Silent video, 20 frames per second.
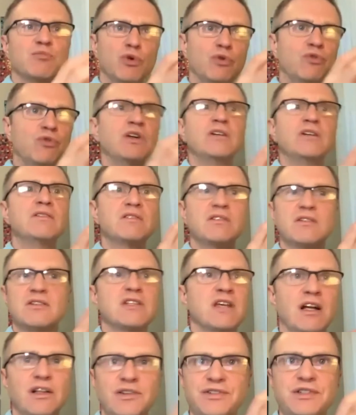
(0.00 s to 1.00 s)
moving to
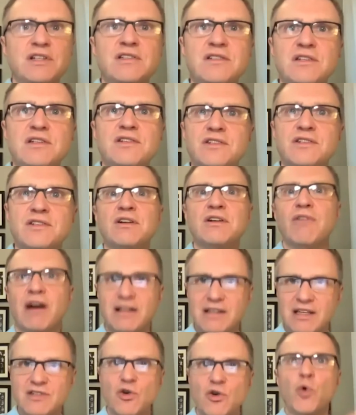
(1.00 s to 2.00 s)
sell DTC,
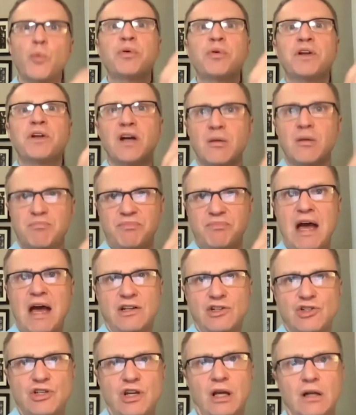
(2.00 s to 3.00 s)
right? That's opening up
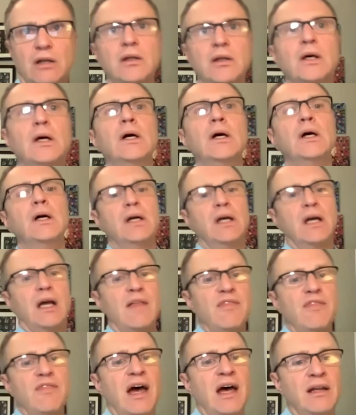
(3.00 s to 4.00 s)
that channel.
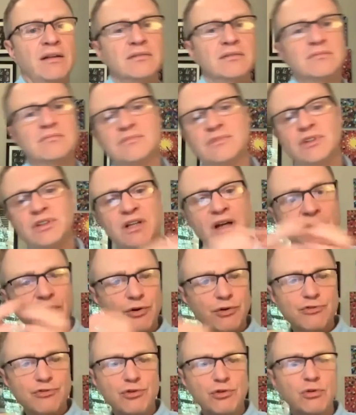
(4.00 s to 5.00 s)
And then the
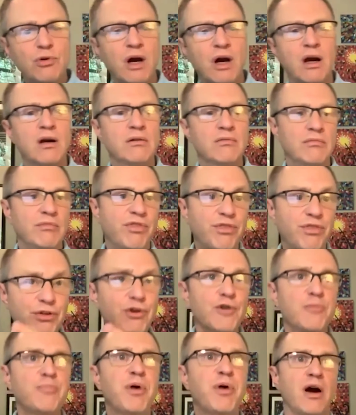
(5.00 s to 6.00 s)
other two are
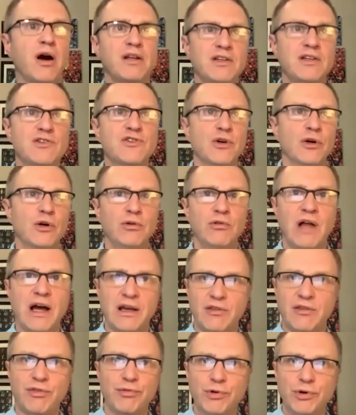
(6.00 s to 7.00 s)
third parties. So
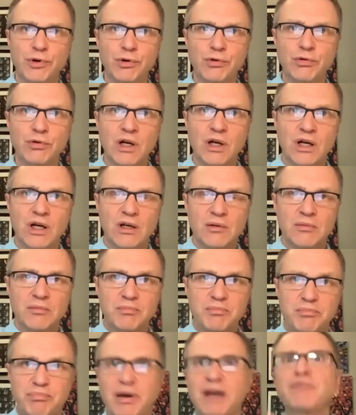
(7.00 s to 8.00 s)
like through
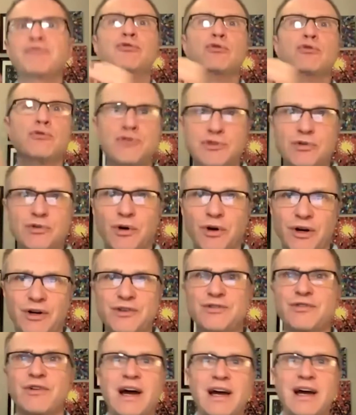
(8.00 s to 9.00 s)
pet food
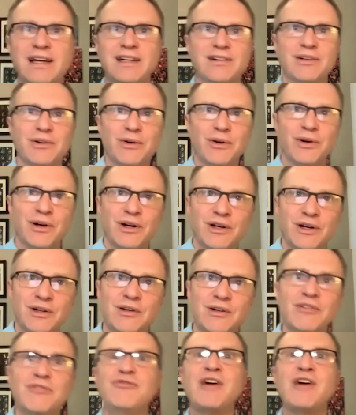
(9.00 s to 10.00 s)
stores, right?
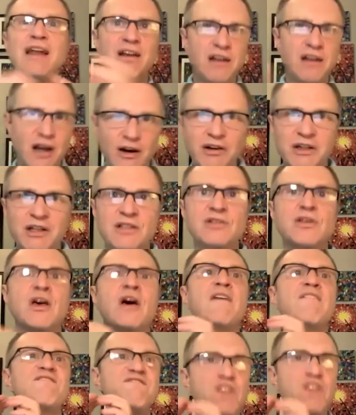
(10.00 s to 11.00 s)
Or veterinarians,
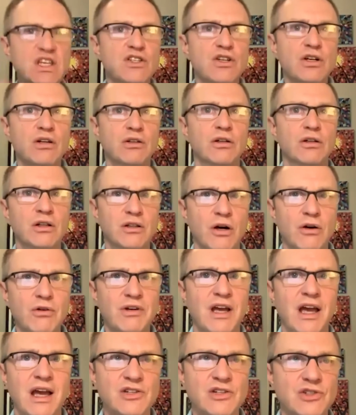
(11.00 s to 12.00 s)
physical
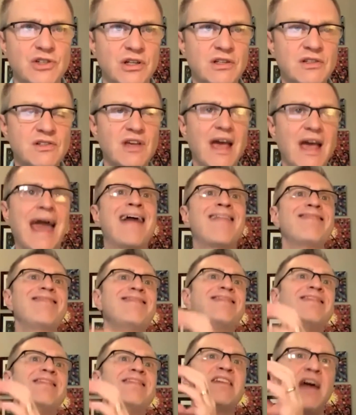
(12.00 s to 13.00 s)
locations
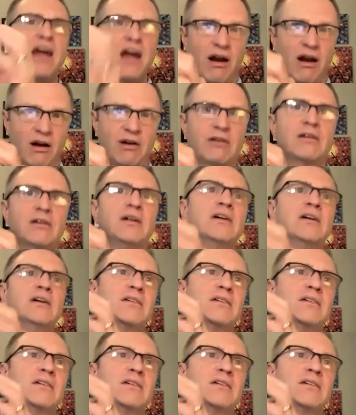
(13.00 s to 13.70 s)
and their